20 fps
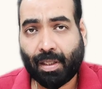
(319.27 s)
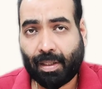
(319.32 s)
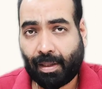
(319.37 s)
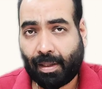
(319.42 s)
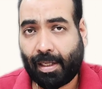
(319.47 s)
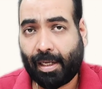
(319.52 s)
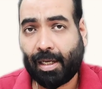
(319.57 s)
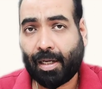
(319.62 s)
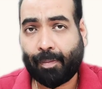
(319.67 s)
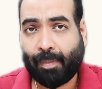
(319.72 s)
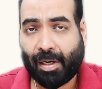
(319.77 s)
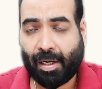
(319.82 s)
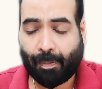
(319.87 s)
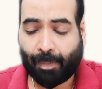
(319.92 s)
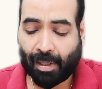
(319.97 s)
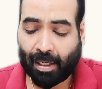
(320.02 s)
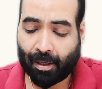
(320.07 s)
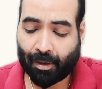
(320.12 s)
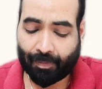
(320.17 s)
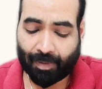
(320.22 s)
They are made
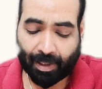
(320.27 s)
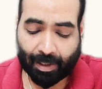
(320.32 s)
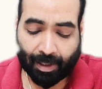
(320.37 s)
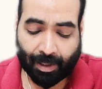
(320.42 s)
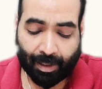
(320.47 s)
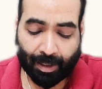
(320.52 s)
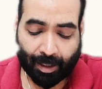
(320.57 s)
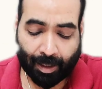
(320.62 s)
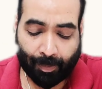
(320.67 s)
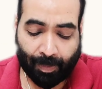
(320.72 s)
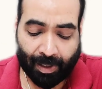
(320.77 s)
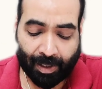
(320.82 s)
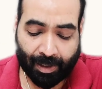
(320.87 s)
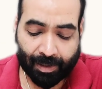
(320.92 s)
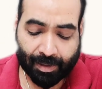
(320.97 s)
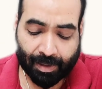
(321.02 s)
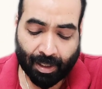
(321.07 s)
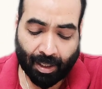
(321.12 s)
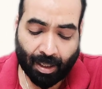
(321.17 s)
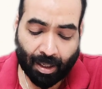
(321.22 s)
part of the current
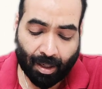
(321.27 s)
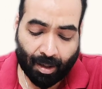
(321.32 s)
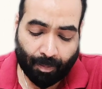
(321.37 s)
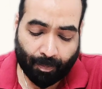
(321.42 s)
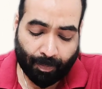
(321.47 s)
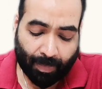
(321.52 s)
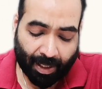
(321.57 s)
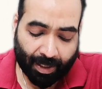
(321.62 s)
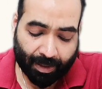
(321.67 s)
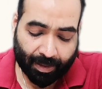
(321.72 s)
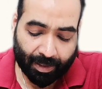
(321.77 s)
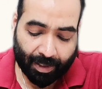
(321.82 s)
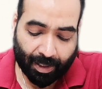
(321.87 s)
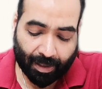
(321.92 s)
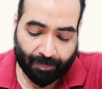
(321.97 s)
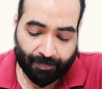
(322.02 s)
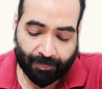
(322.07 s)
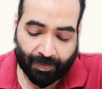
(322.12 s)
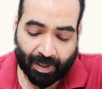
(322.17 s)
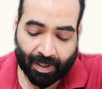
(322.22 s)
liabilities, but
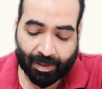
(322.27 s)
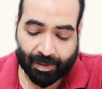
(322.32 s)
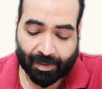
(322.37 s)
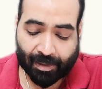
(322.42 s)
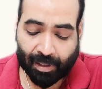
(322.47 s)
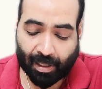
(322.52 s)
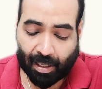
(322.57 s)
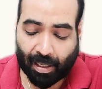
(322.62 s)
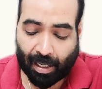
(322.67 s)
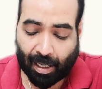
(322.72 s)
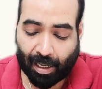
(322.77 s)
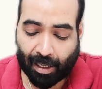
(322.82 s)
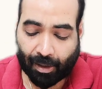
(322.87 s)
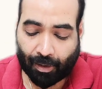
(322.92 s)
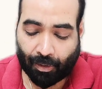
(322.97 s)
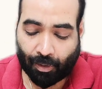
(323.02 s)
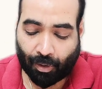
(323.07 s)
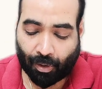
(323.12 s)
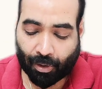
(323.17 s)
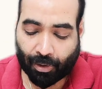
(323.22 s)
their funds are
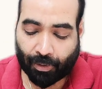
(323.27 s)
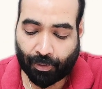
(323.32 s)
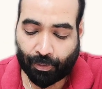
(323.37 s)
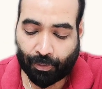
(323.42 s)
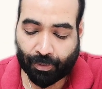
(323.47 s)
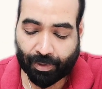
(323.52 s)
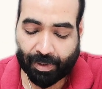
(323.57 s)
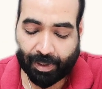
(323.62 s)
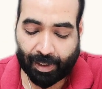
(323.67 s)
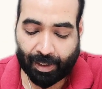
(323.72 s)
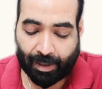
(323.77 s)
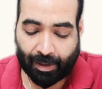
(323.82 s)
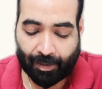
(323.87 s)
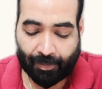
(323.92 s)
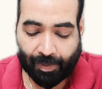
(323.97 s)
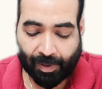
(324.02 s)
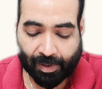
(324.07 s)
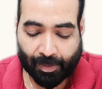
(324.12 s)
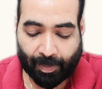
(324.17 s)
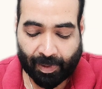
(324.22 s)
not used in
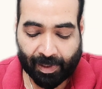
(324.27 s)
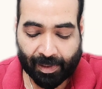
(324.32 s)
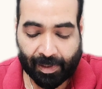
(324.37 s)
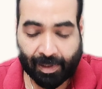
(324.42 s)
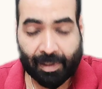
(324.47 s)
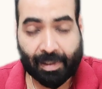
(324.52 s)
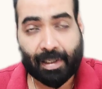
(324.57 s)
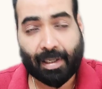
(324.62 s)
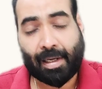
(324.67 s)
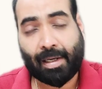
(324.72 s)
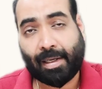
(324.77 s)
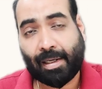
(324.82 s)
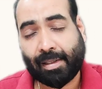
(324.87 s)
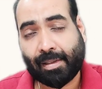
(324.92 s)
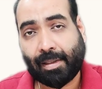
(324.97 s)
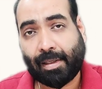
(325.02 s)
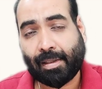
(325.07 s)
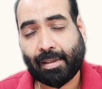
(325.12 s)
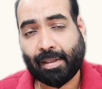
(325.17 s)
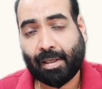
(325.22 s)
investments in current
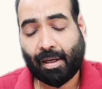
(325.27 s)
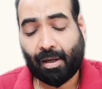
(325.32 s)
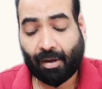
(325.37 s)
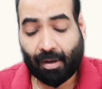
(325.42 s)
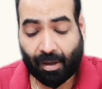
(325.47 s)
assets.